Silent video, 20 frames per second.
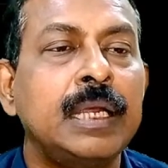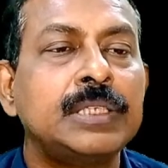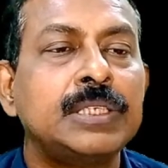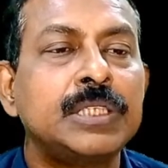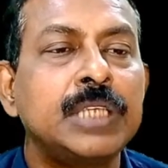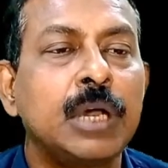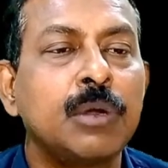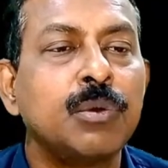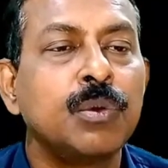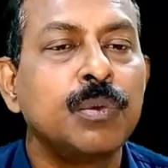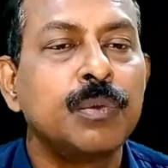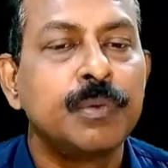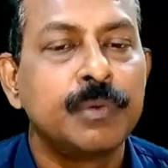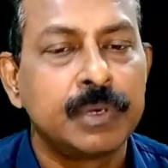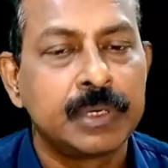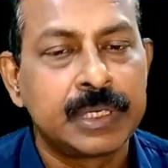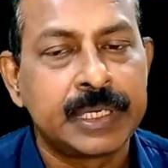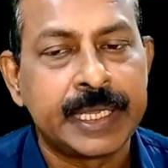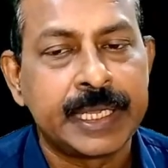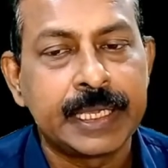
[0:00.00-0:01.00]
now
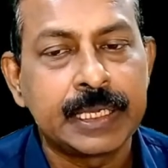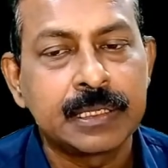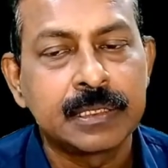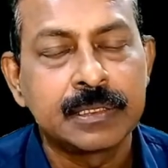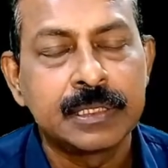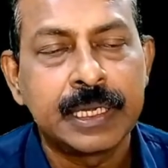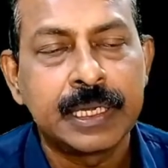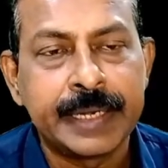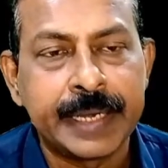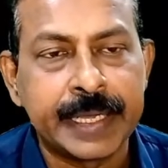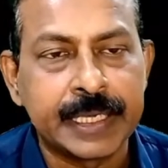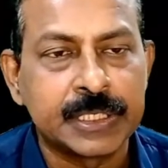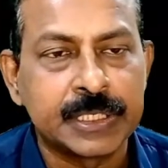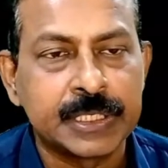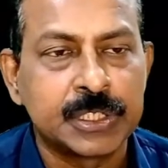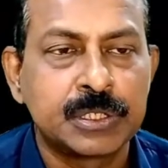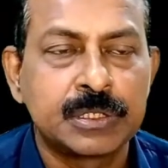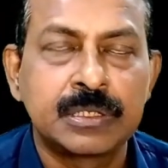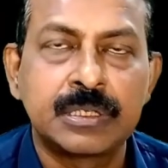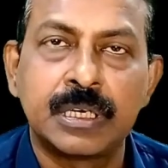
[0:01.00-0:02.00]
take the next
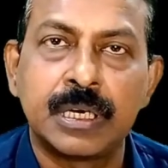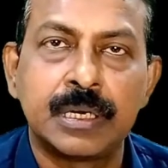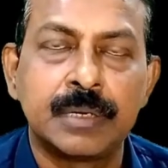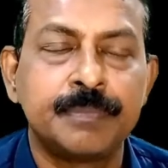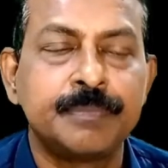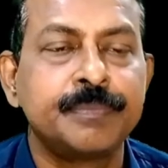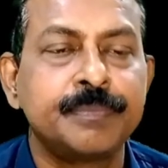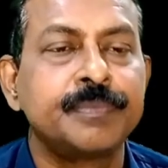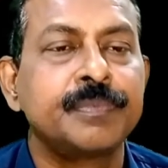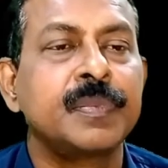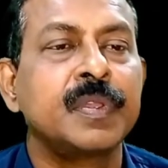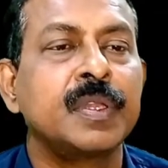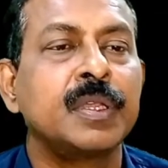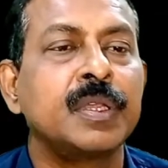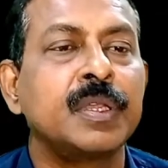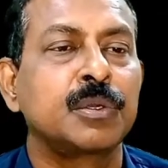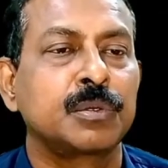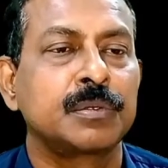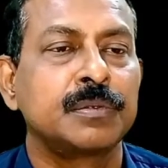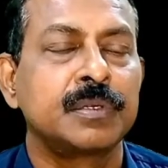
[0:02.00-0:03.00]

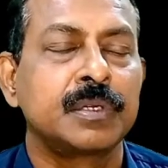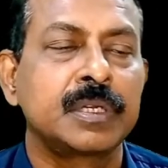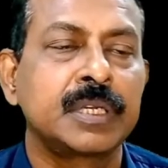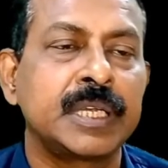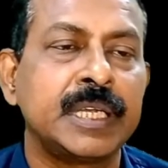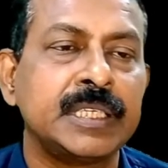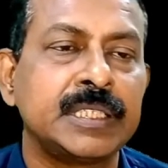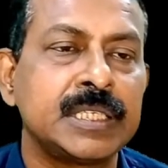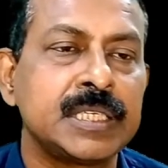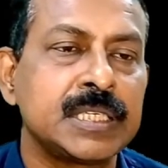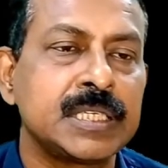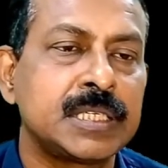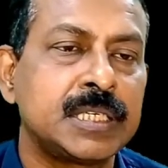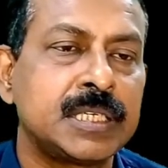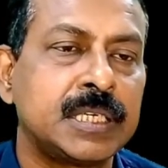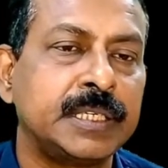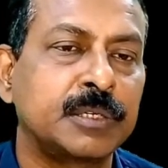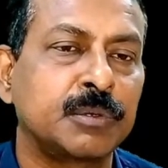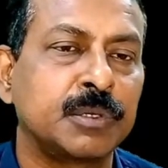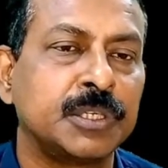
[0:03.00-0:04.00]
case study
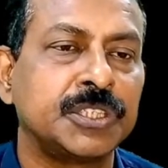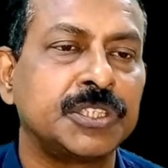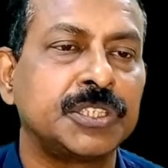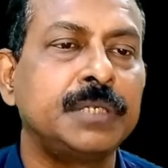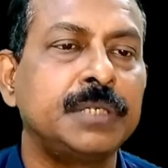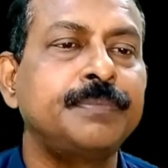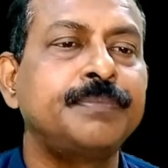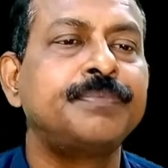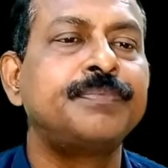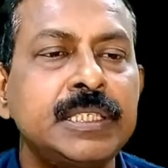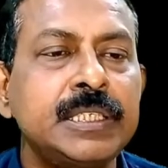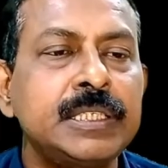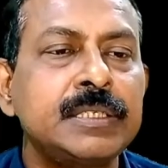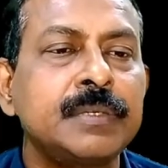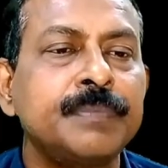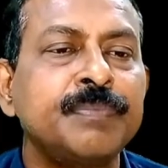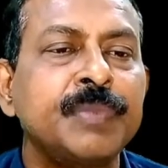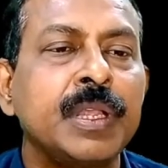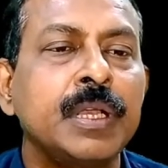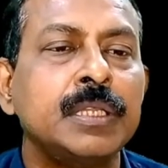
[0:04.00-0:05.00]
question.
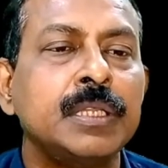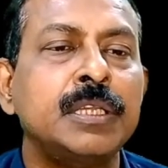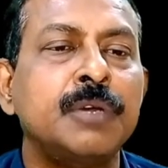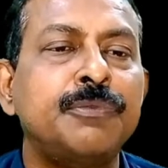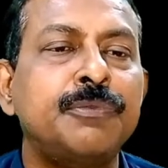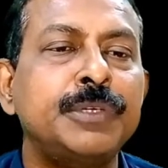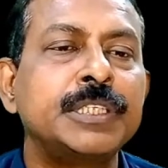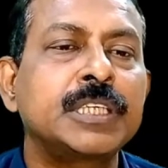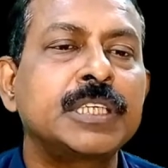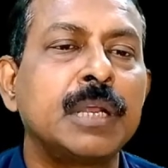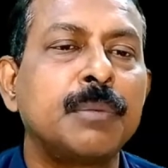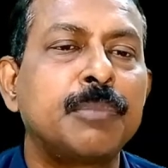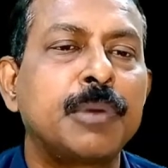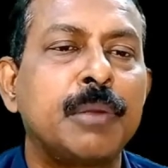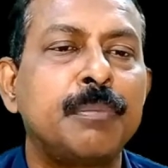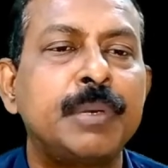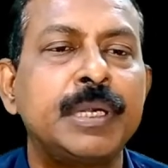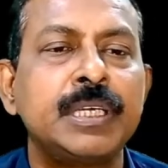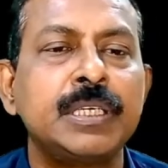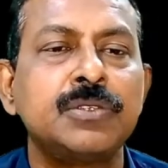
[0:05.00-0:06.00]
The physical
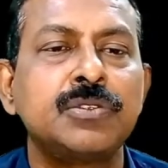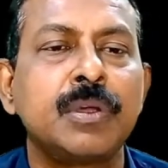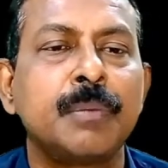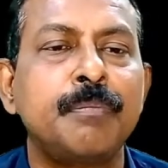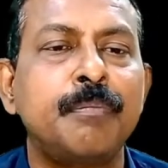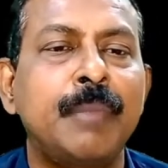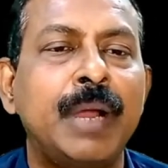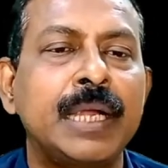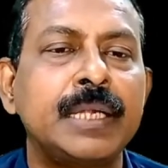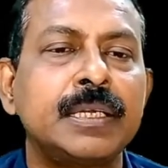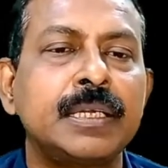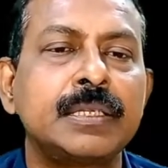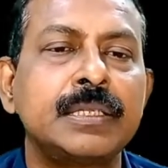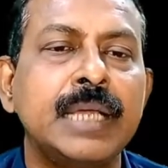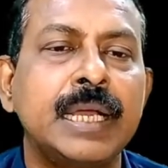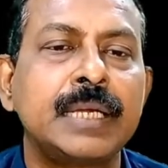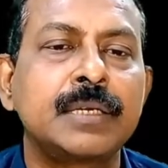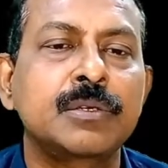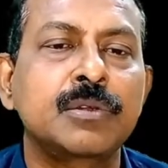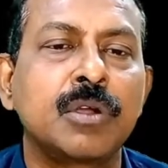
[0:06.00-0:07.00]
properties of matter
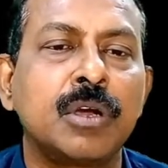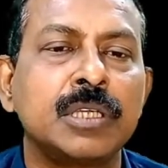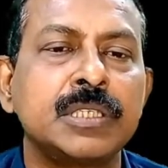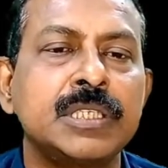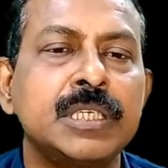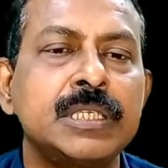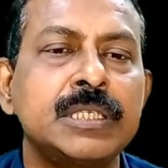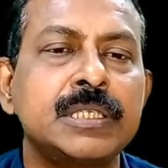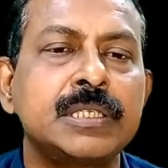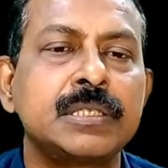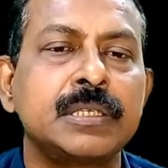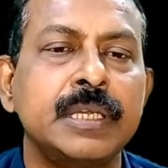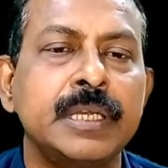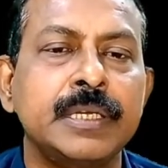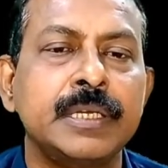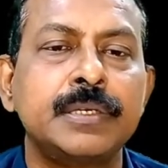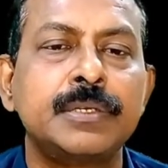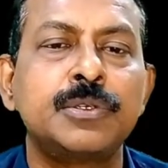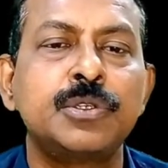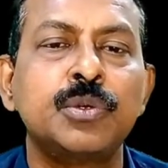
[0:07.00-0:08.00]
that causes it
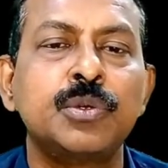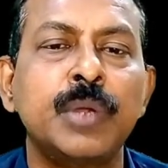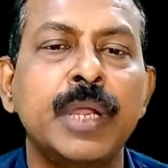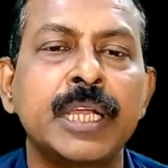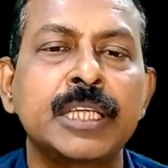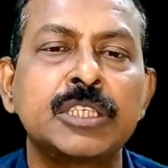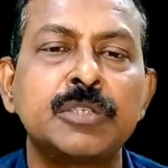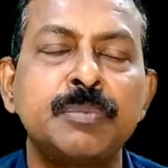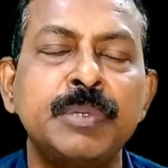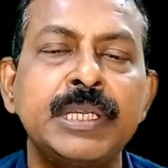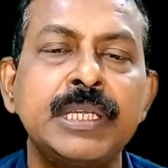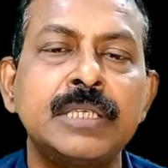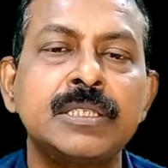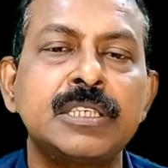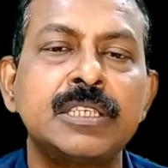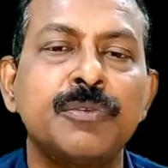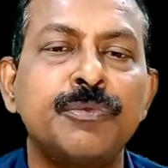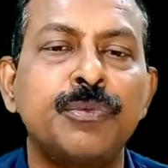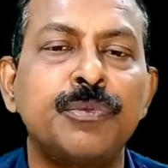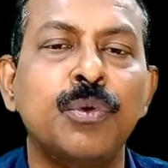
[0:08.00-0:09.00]
to experience a
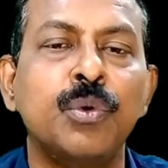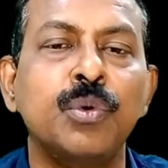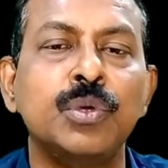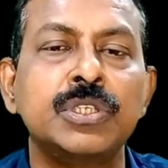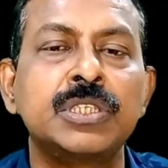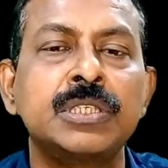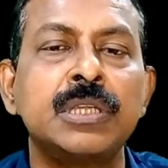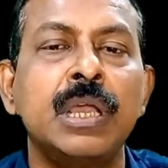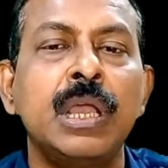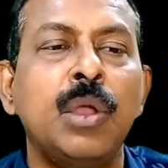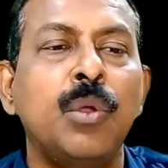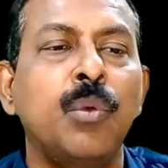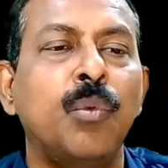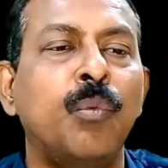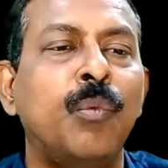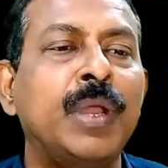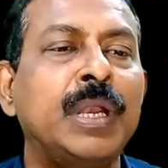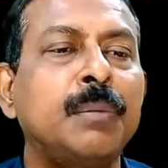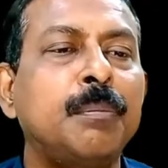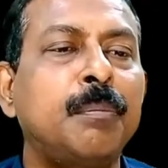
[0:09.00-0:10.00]
force
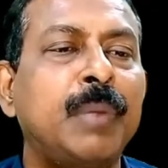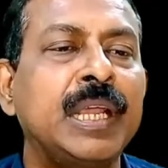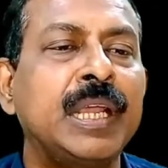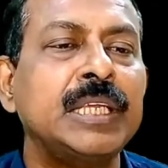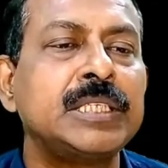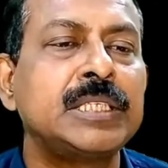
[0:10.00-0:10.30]
when placed